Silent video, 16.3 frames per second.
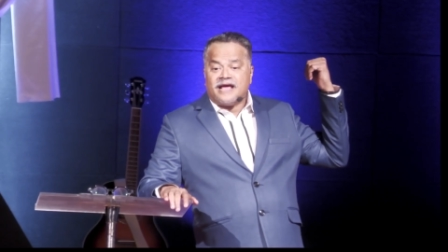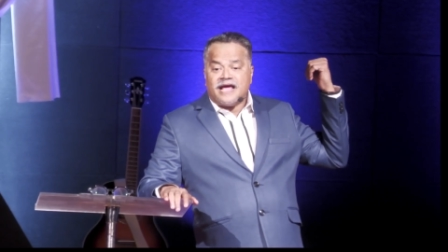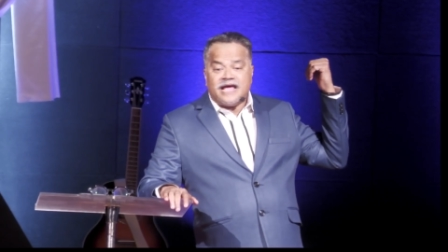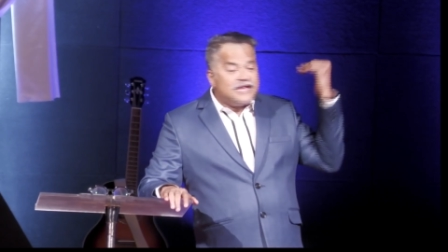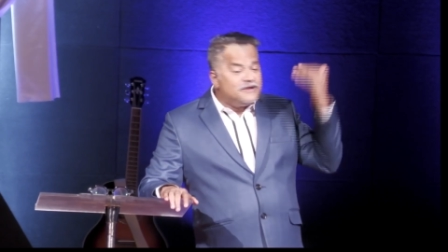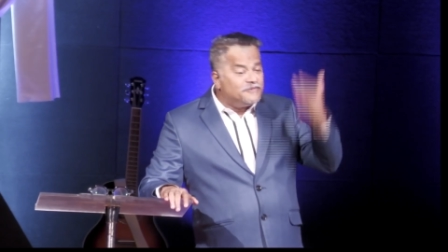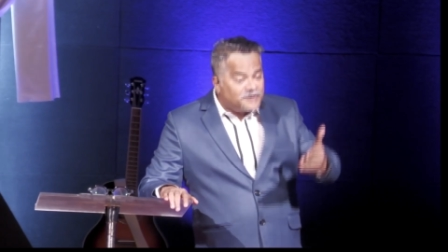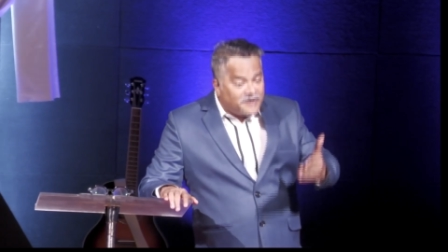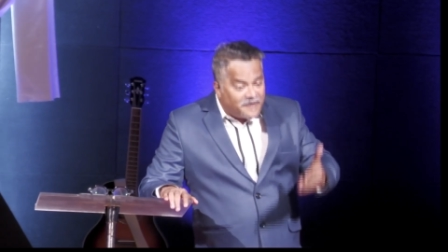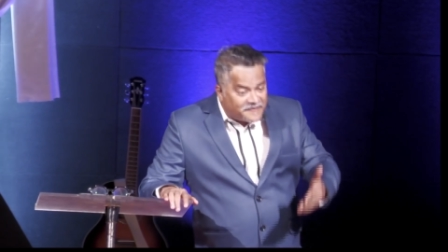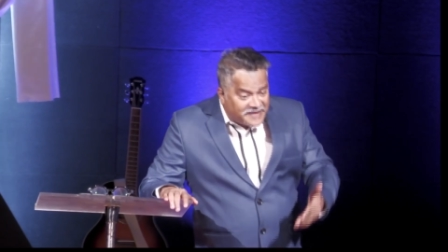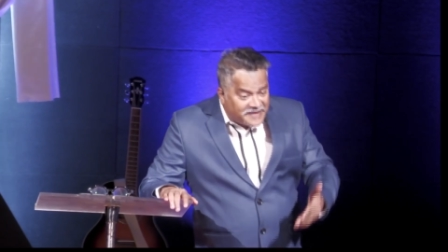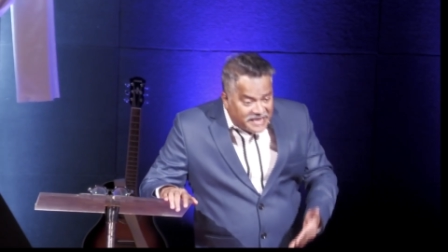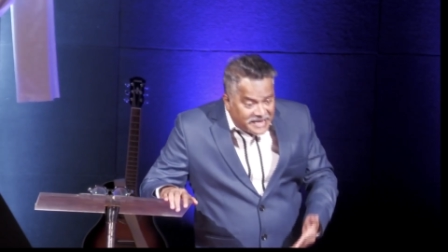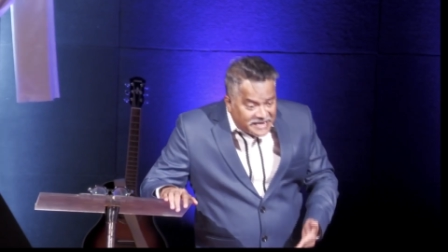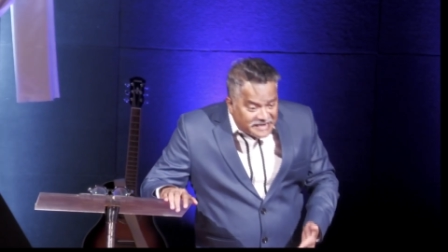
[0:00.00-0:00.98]
he would have
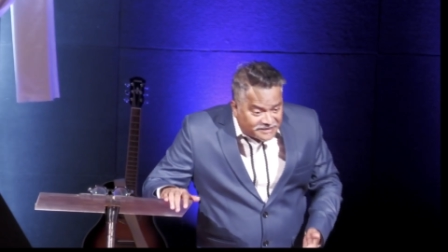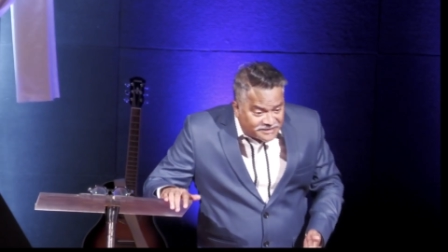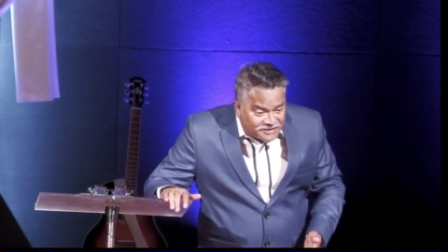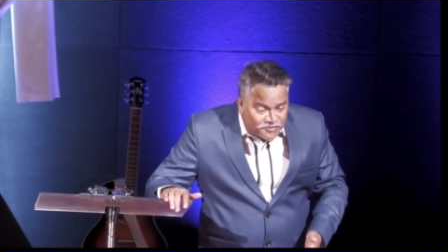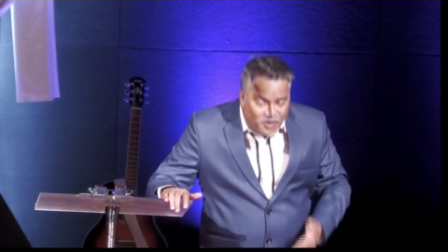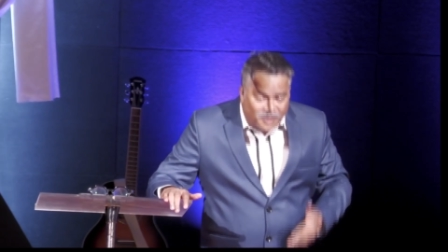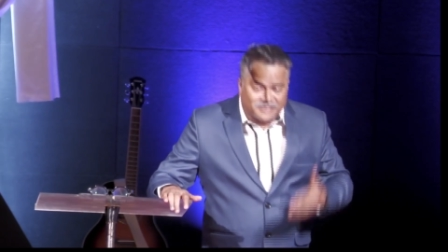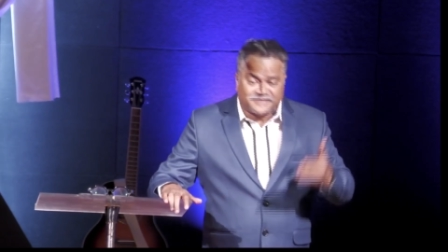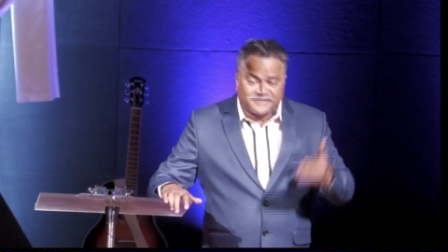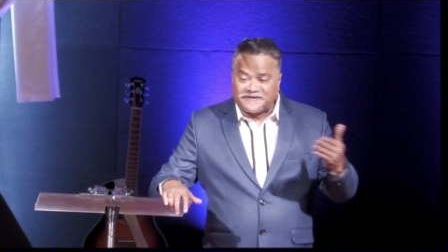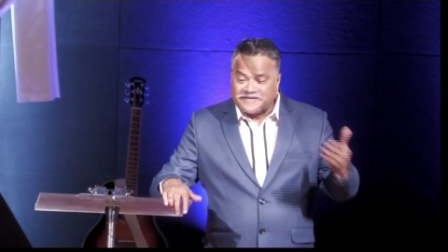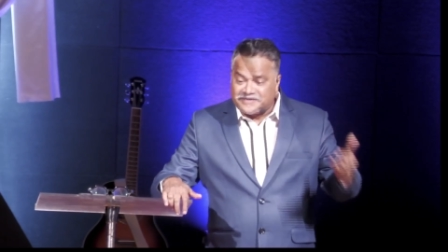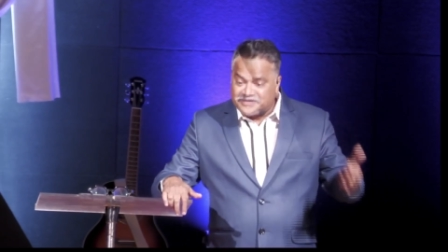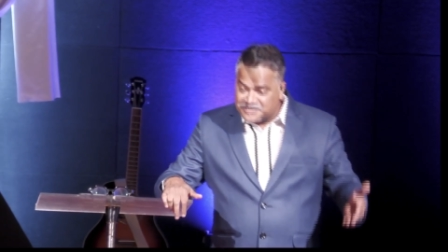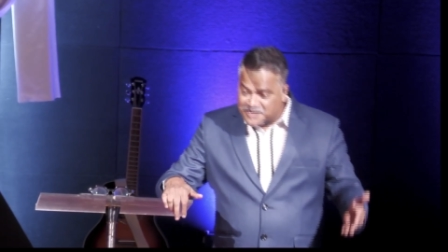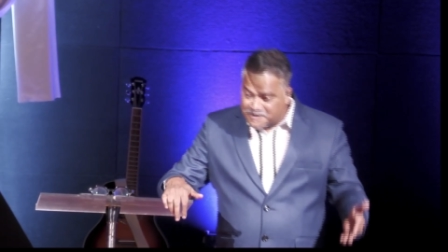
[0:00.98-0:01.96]
healed." The words
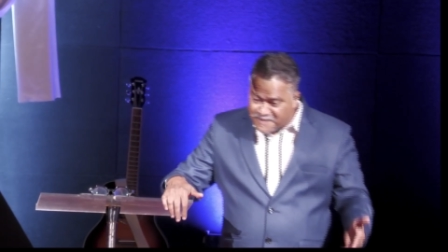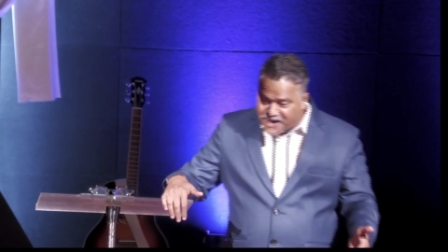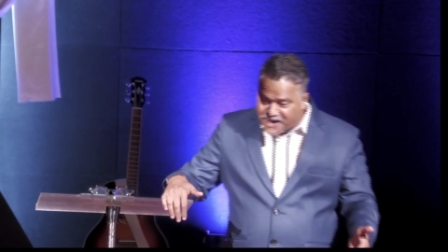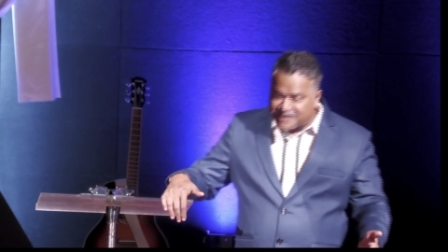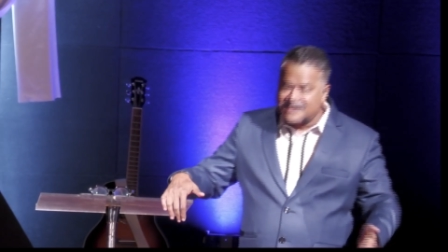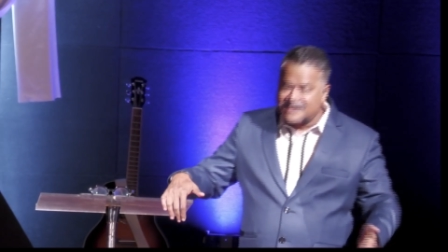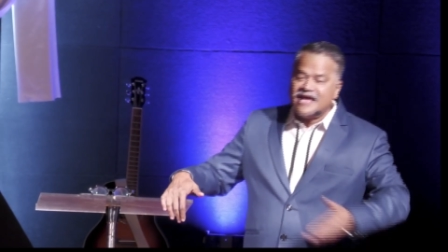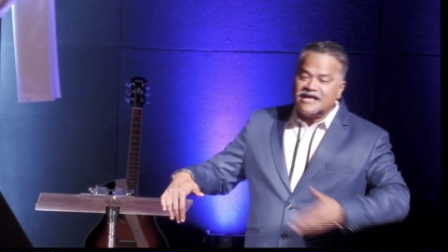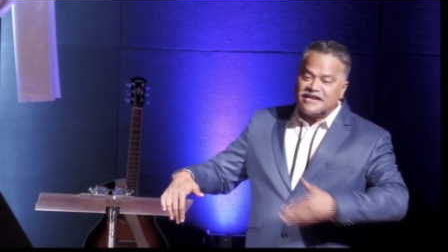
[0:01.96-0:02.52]
went to Naaman.